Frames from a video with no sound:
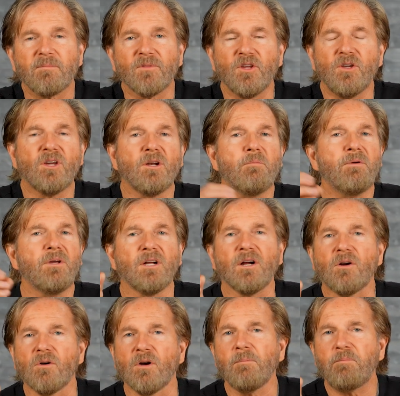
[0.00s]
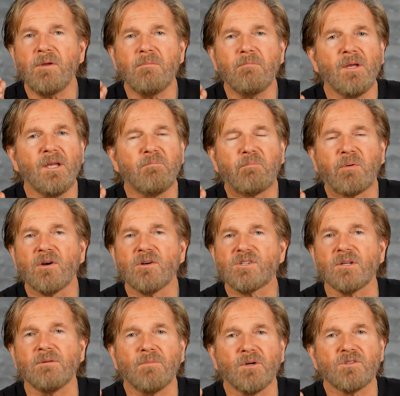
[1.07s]
You could have been a grumpy, mean
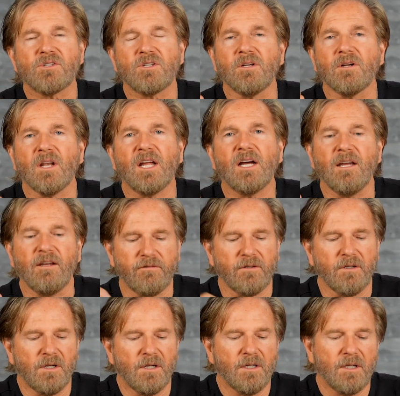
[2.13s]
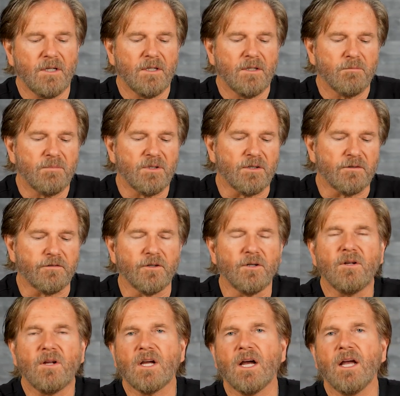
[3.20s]
person most of your life, but the fruit
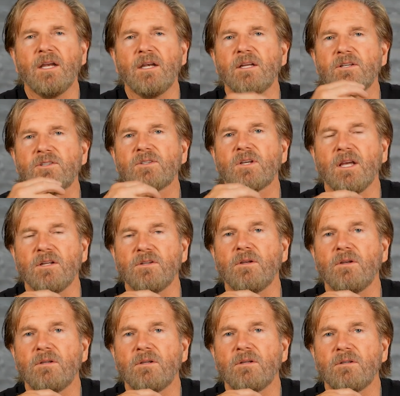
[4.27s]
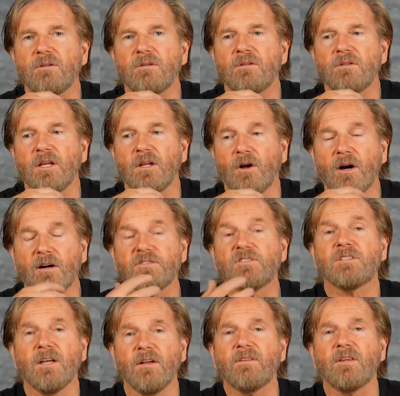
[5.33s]
of kindness can
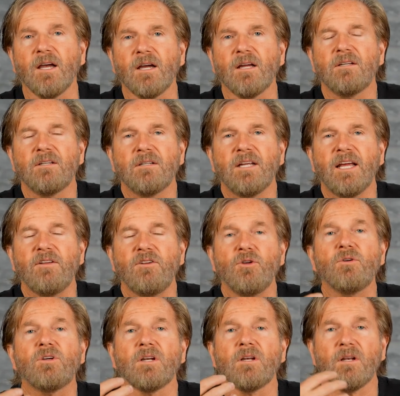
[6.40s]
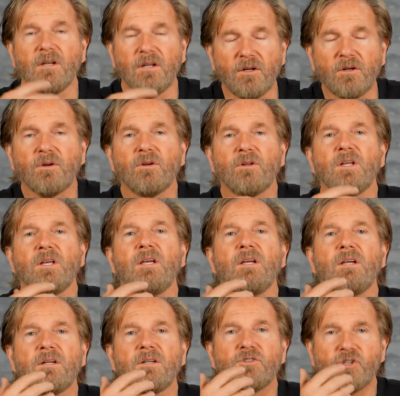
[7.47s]
offset that, and you could literally
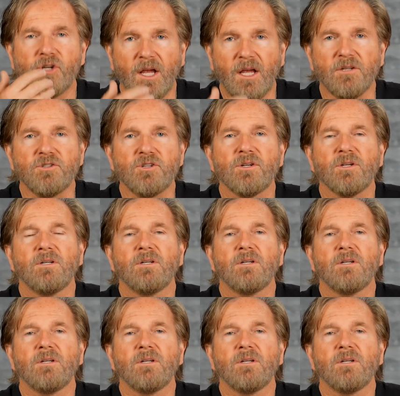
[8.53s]
change.